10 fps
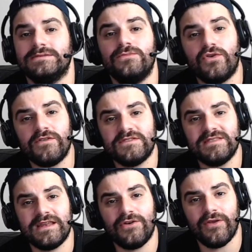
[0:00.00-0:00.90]
And more often
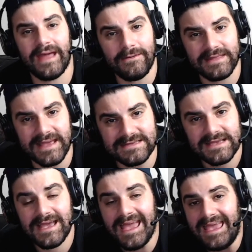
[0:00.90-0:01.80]
than not nowadays,
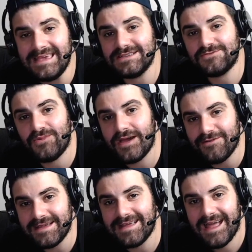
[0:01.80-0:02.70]
he is
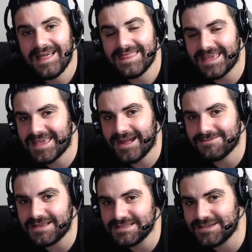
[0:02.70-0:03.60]
wearing the
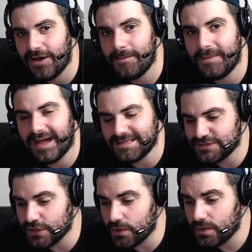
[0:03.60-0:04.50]
captain's armband.
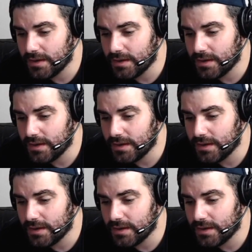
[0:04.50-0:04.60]
So